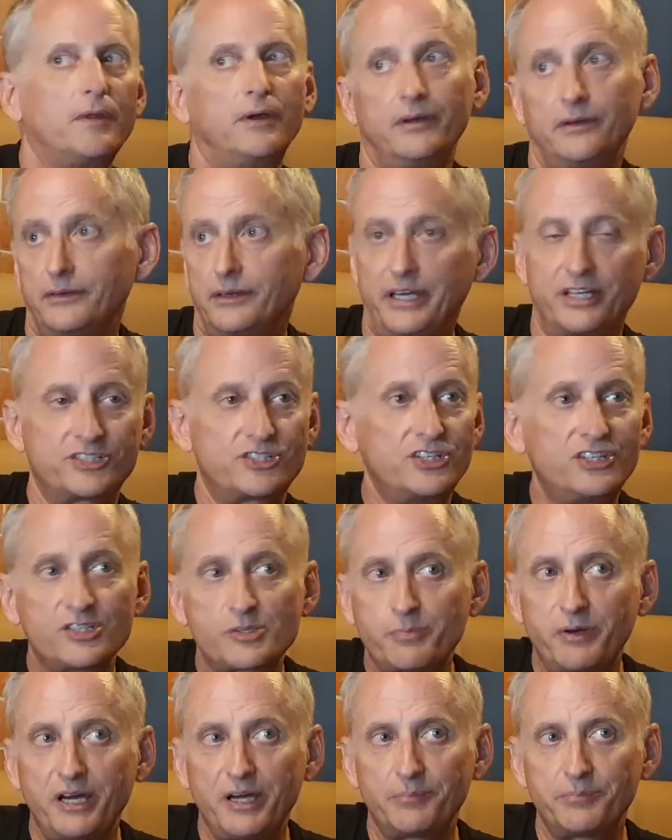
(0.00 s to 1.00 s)
Yeah. And she
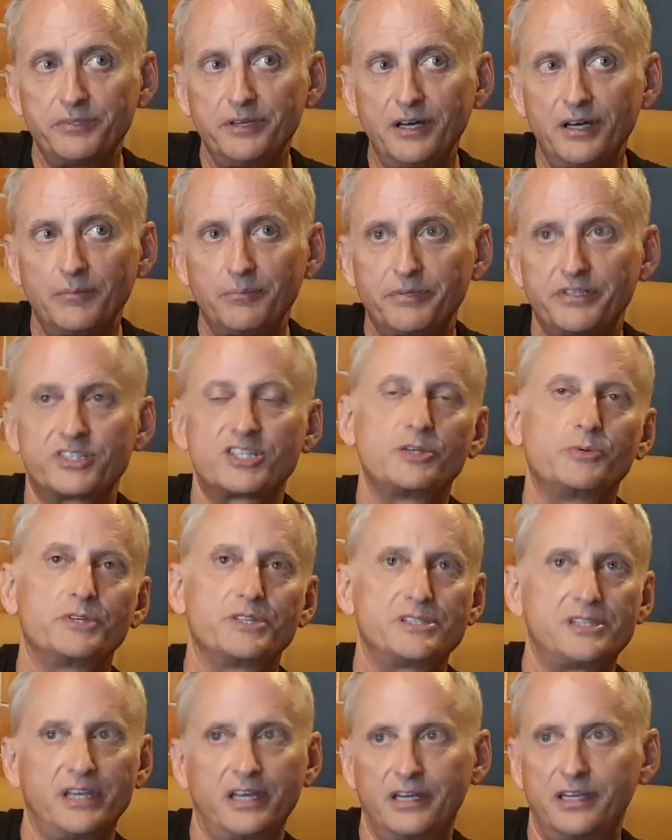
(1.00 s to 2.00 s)
just popped up, and she was
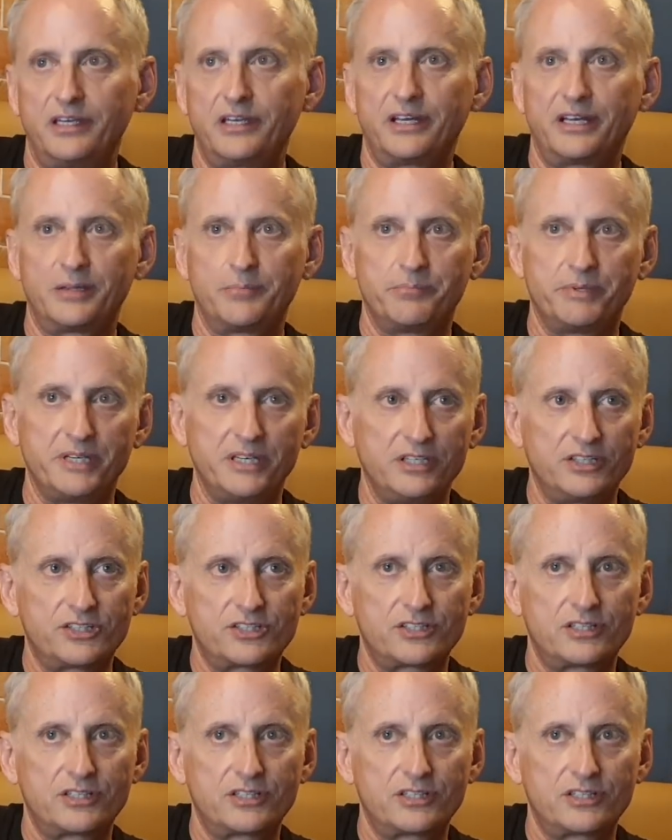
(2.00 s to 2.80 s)
standing on a beach